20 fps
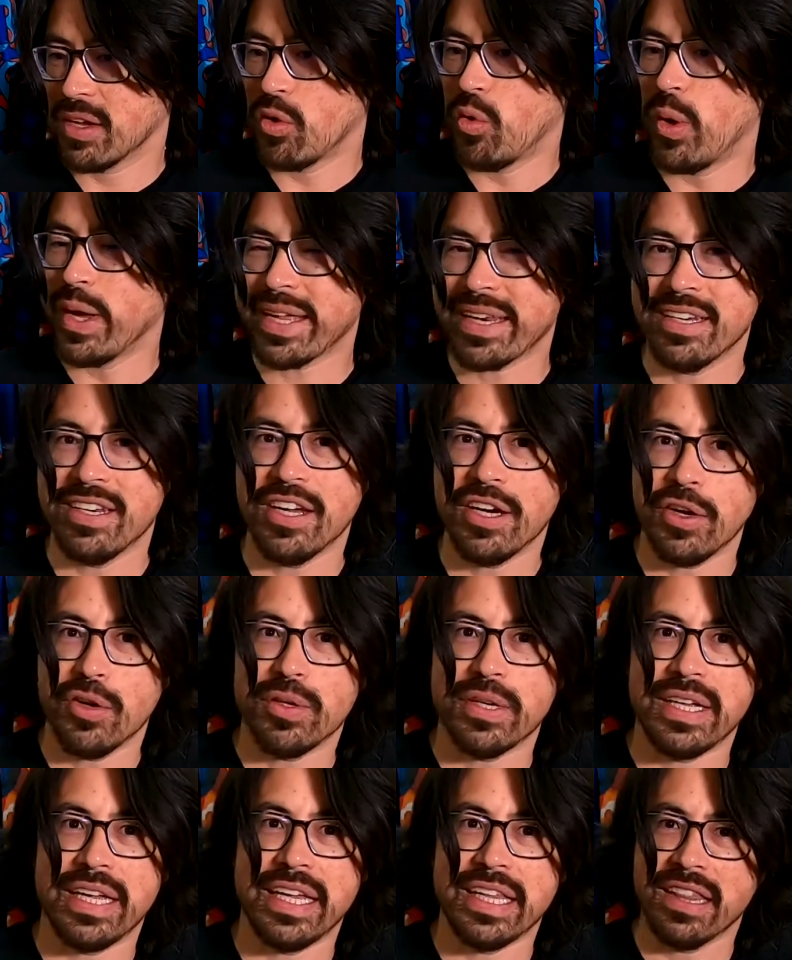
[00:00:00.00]
Quick
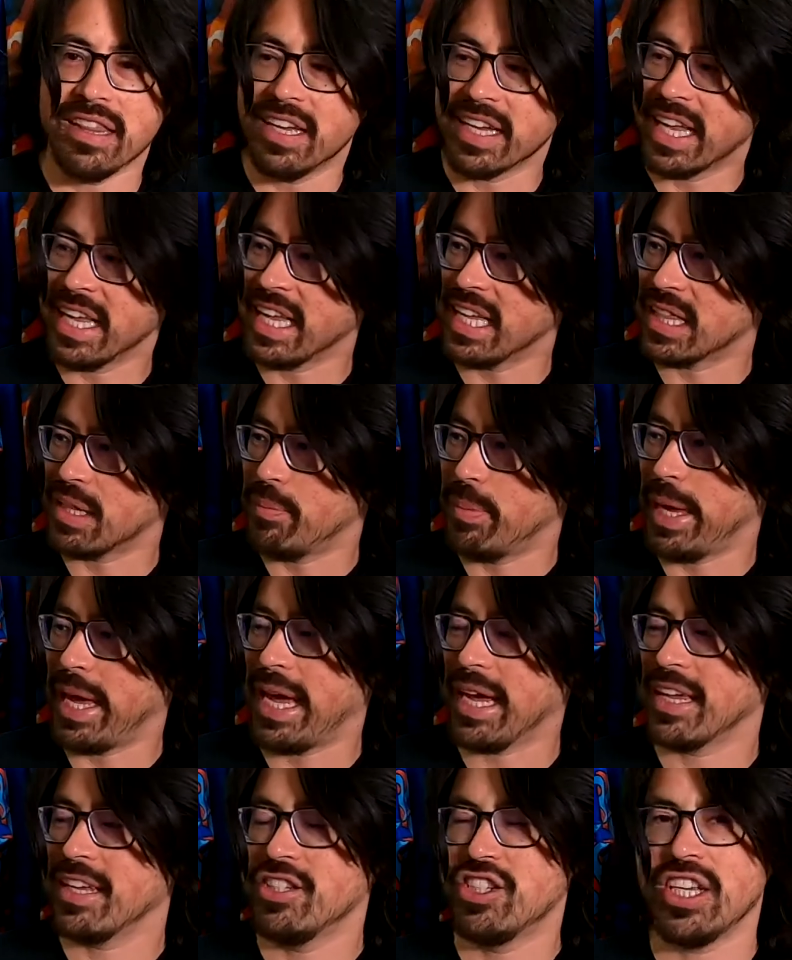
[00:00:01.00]
note, in looking at the
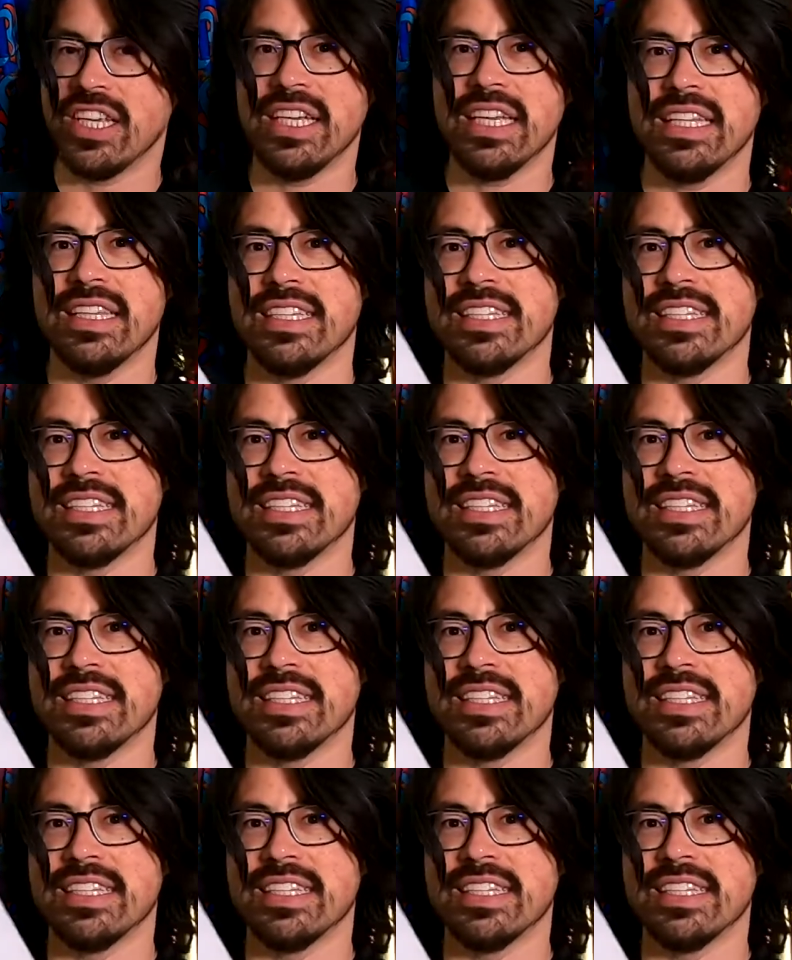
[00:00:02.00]
packaging,